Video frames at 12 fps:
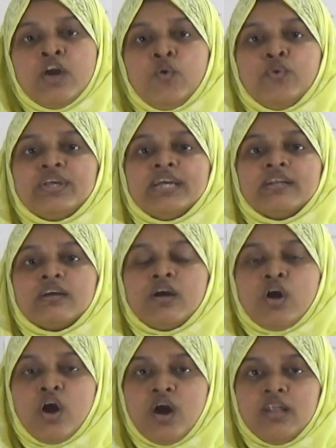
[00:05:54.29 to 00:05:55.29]
we can
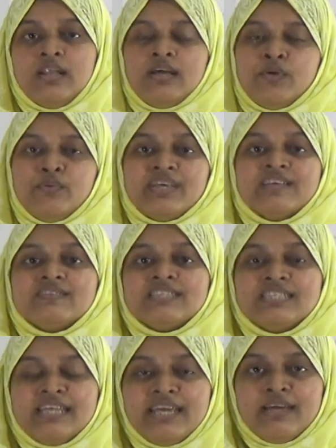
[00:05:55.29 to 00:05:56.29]
call, we can
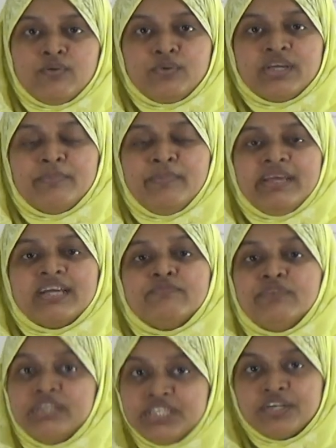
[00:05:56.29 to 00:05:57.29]
see, we can make
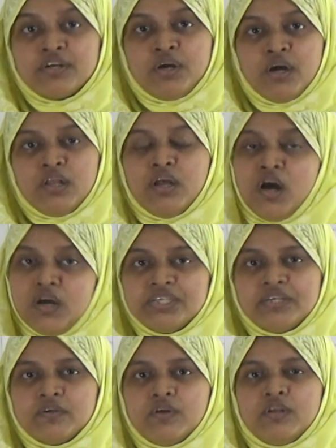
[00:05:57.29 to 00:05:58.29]
video call,
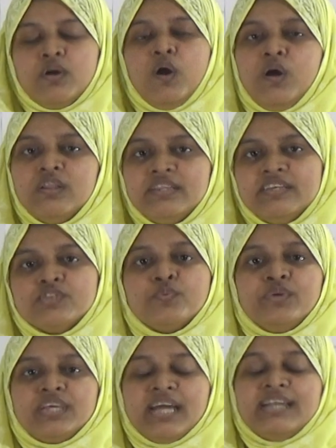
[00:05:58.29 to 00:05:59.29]
audio call, all this
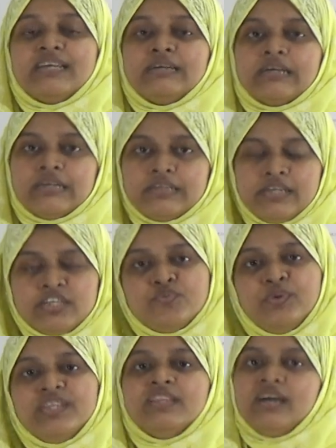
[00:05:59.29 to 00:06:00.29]
we can connect
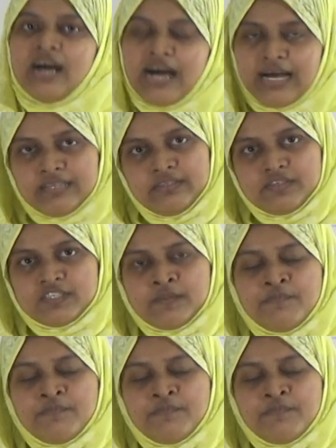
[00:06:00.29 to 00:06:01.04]
with others.